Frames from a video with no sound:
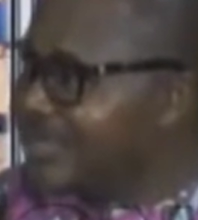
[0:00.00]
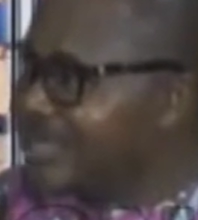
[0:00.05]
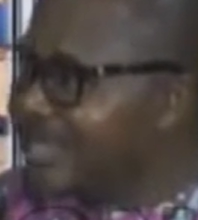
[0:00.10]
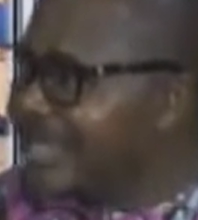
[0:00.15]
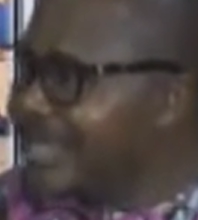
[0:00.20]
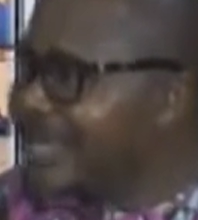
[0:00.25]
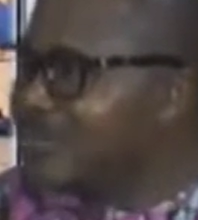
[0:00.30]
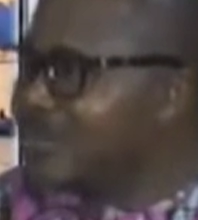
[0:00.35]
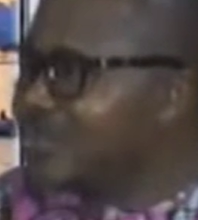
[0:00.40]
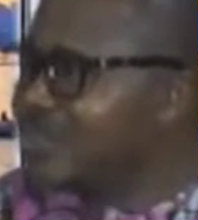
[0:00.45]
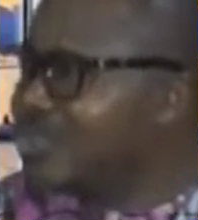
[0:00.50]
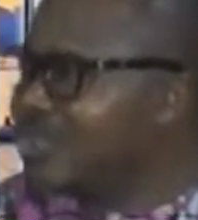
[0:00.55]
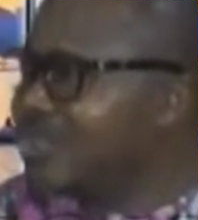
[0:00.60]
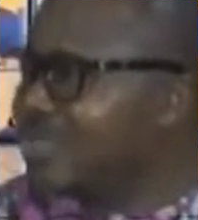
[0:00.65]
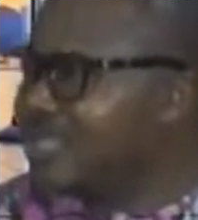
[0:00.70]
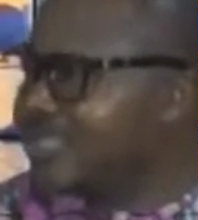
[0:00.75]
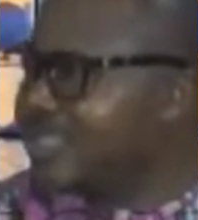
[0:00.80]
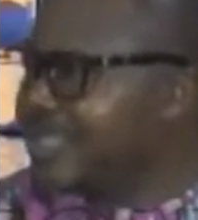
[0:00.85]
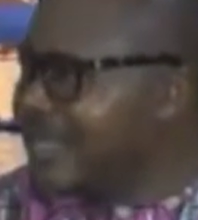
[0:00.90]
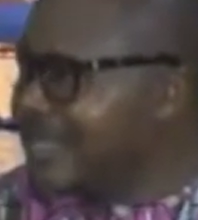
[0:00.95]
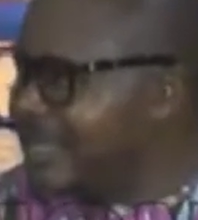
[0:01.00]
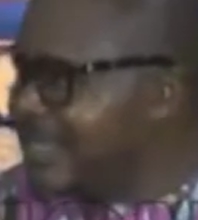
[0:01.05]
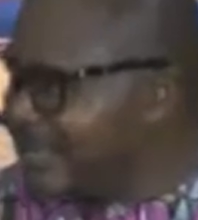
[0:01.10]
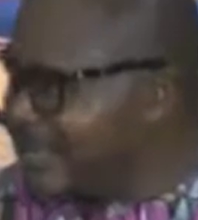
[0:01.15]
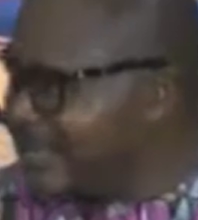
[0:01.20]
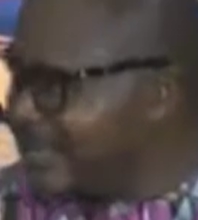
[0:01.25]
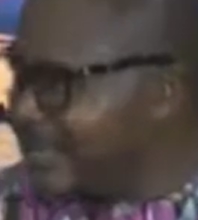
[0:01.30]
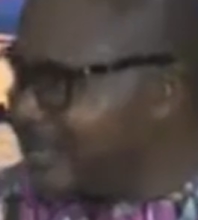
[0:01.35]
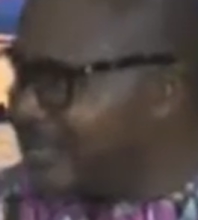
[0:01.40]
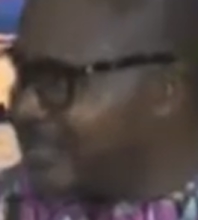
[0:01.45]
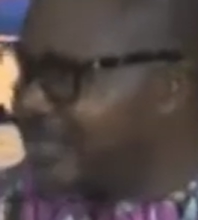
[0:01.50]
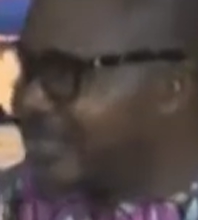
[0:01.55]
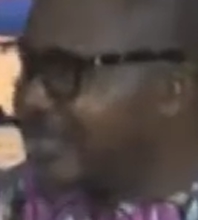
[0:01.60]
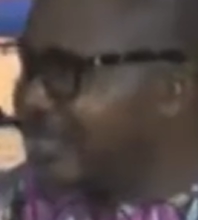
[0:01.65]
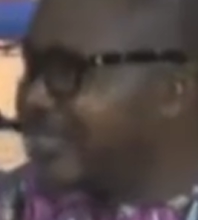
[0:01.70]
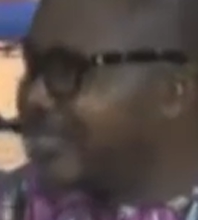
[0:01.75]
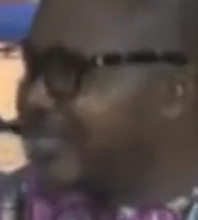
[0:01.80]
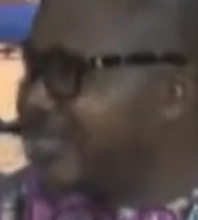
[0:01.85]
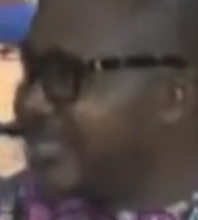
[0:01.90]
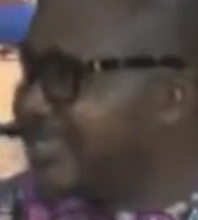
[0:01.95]
it won't change anything. It's just a
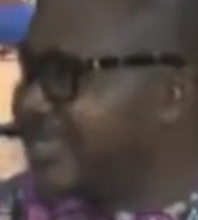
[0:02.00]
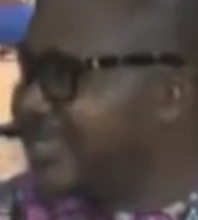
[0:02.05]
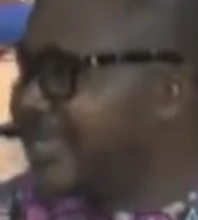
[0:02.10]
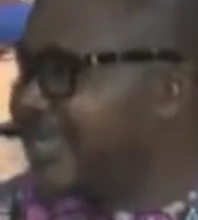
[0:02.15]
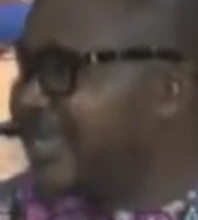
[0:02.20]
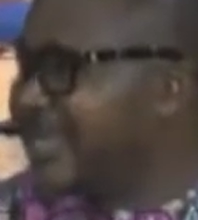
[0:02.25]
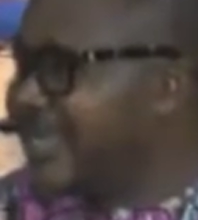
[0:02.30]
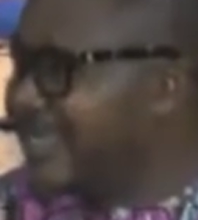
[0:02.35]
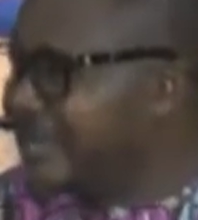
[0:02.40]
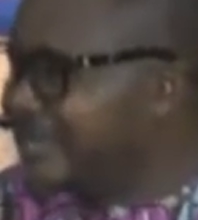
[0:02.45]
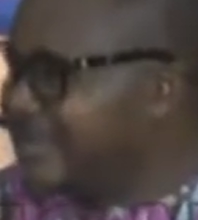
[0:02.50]
change in name,